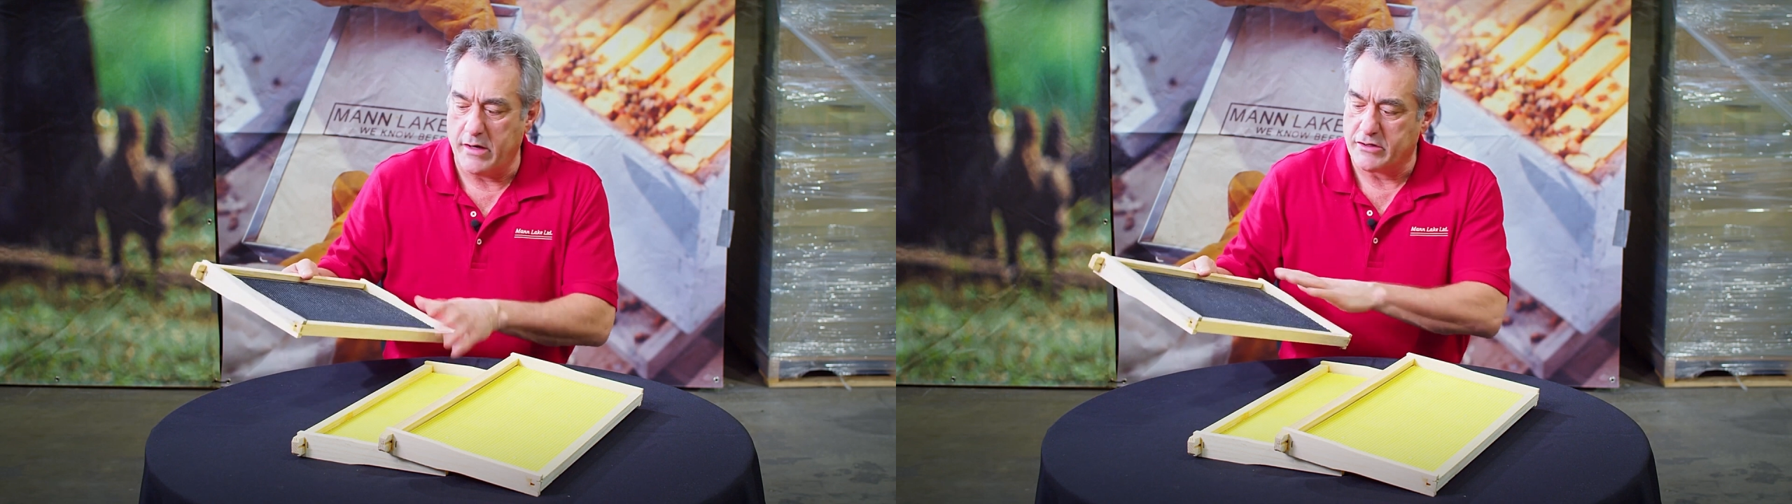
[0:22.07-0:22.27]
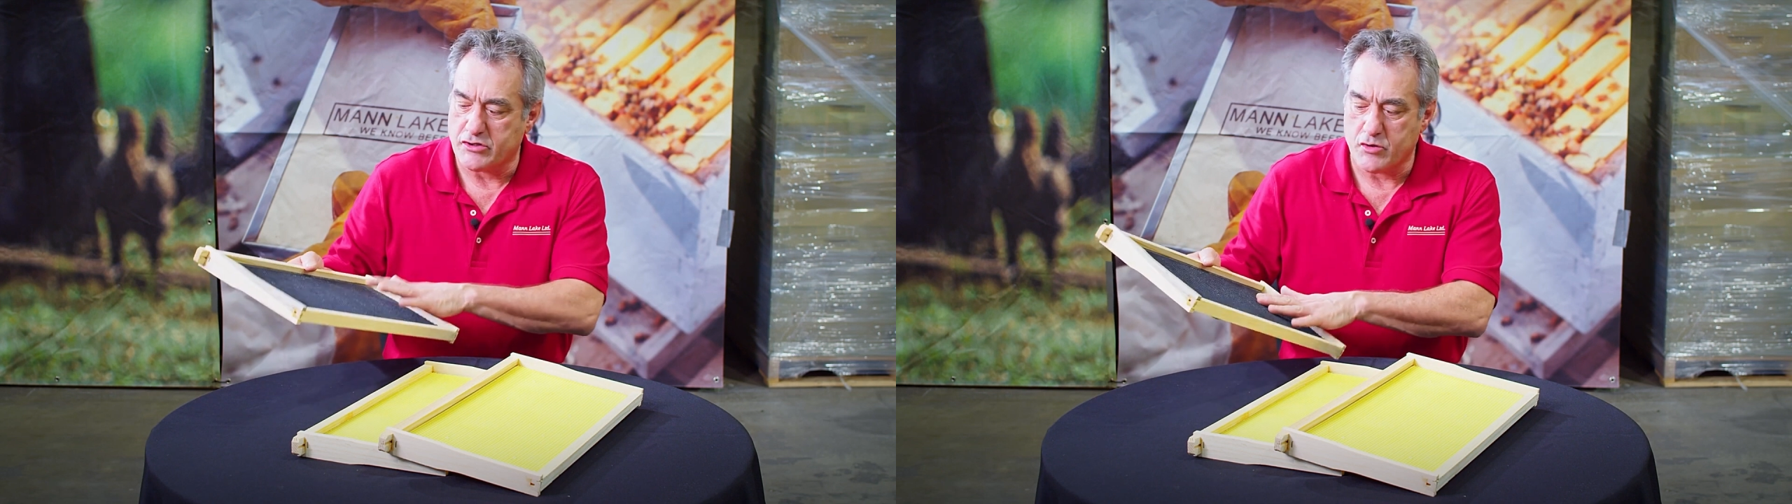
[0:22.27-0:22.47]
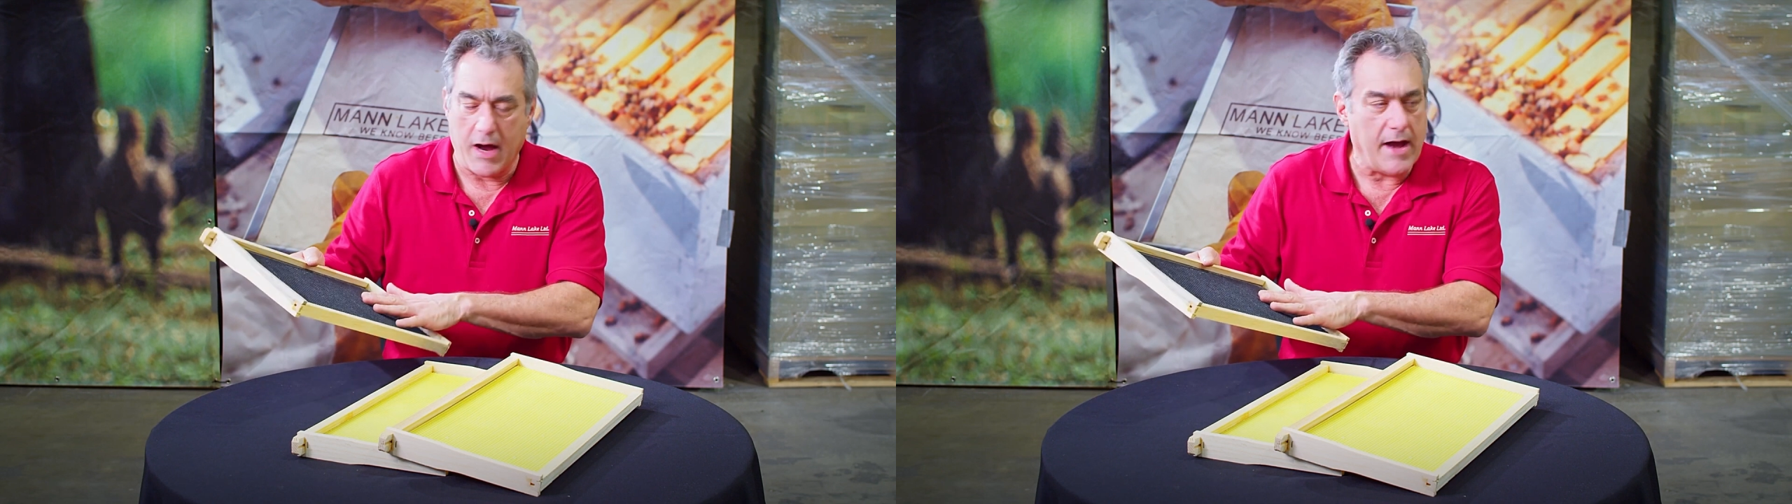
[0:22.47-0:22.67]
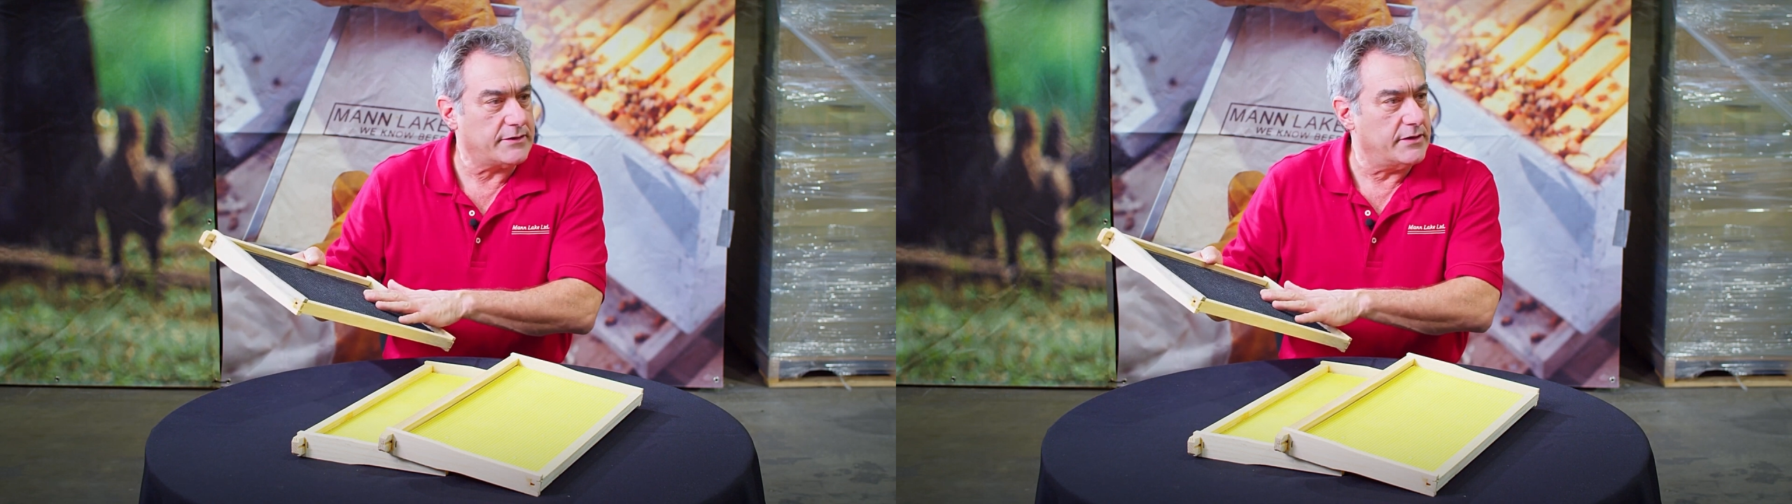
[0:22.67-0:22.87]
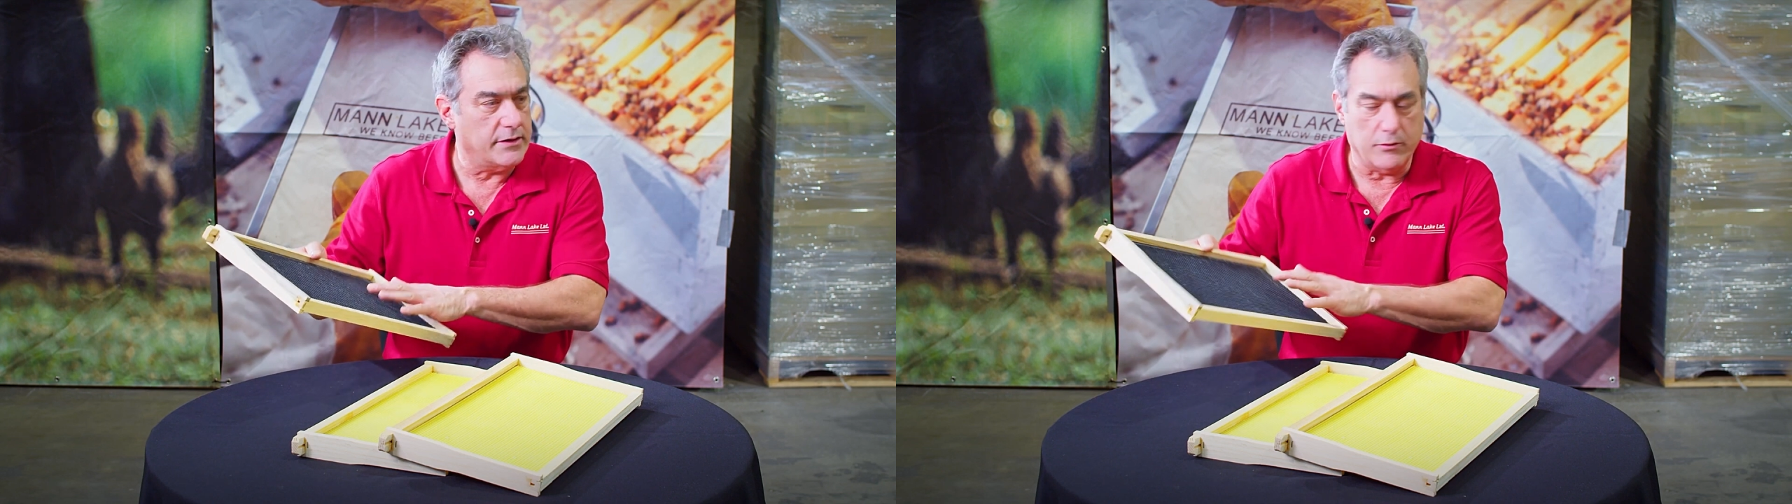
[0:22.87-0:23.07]

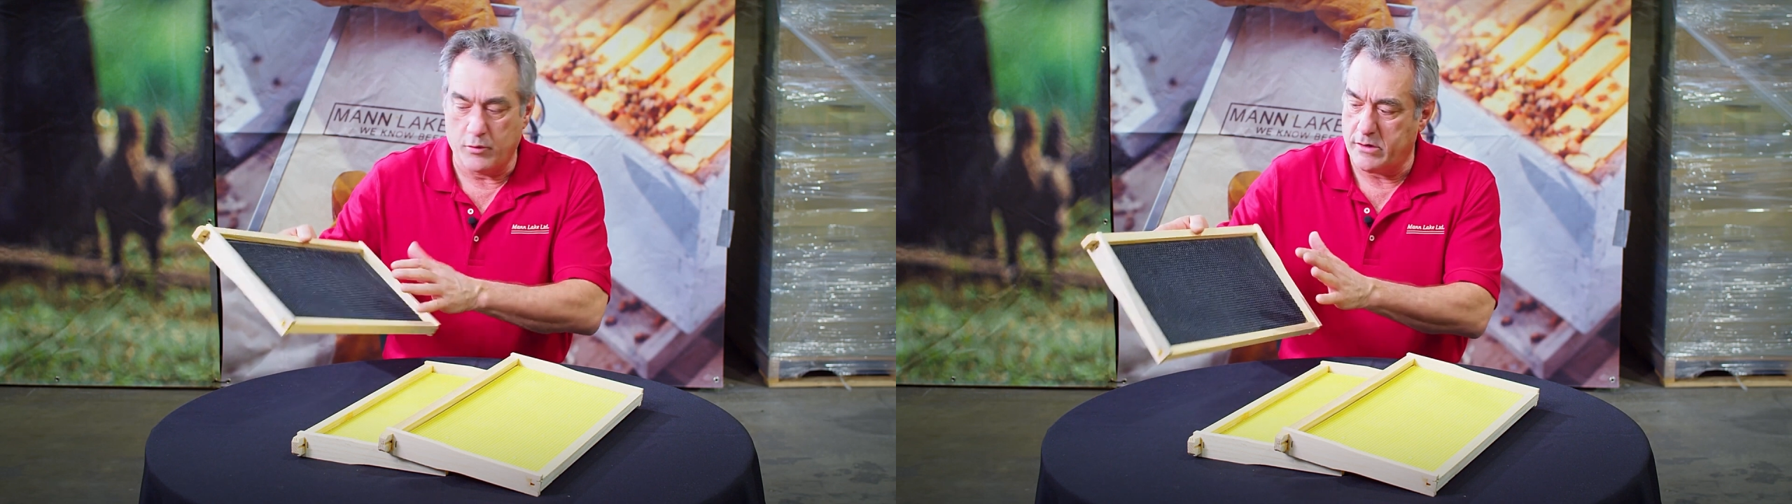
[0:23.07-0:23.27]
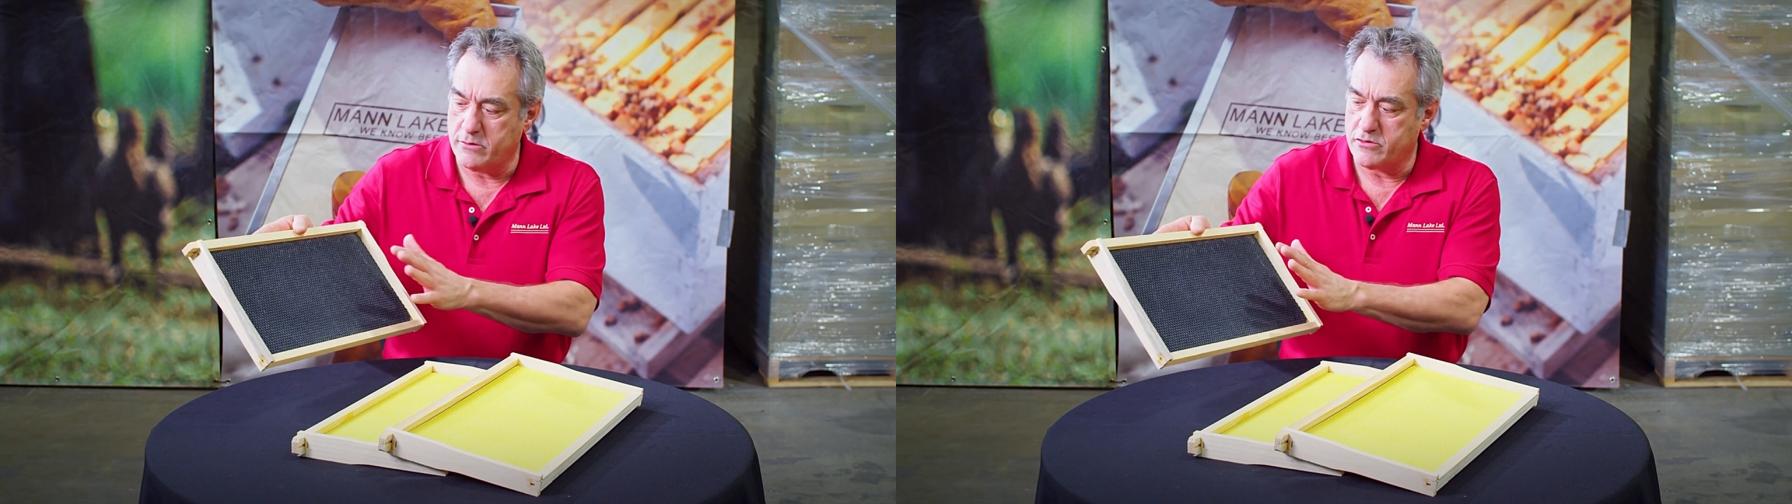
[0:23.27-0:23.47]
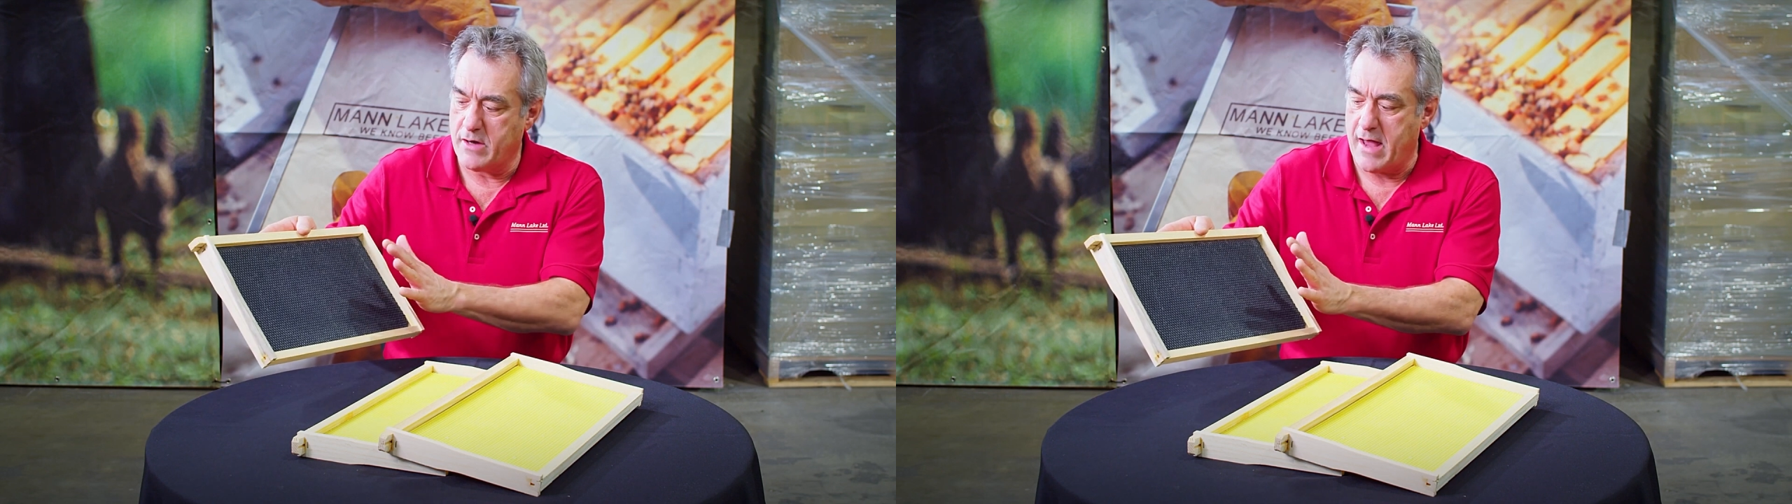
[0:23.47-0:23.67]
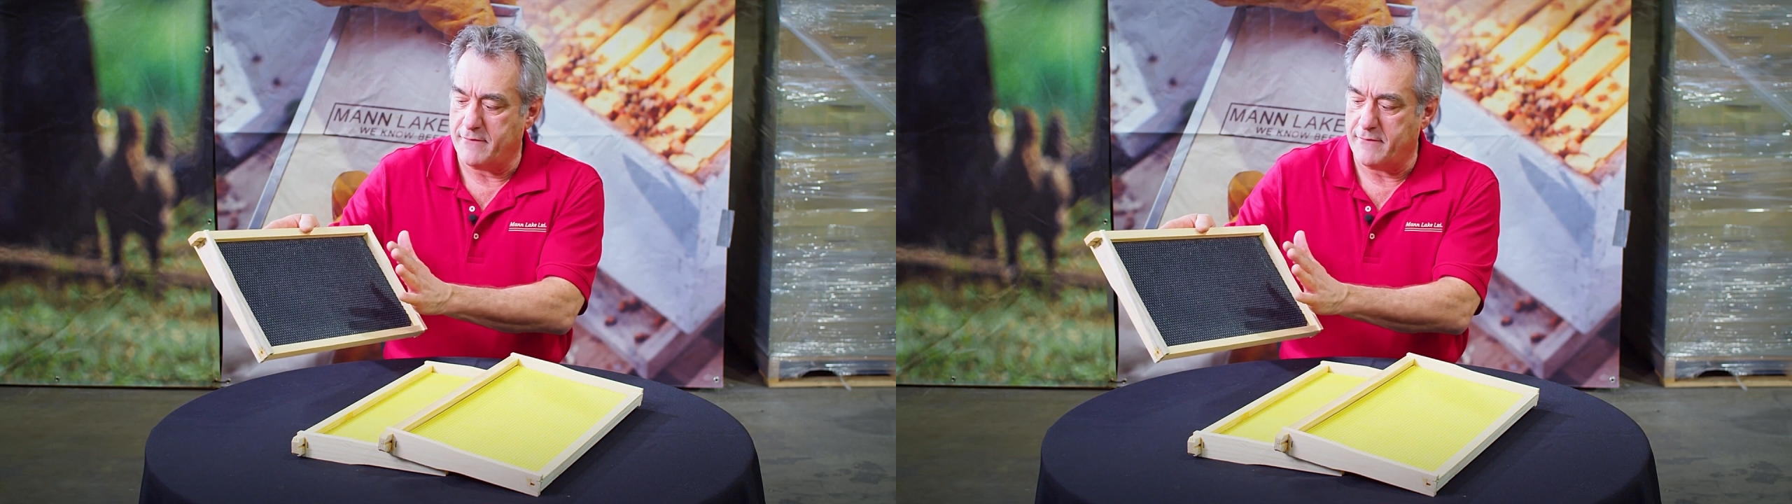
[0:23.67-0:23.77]
extracting. We have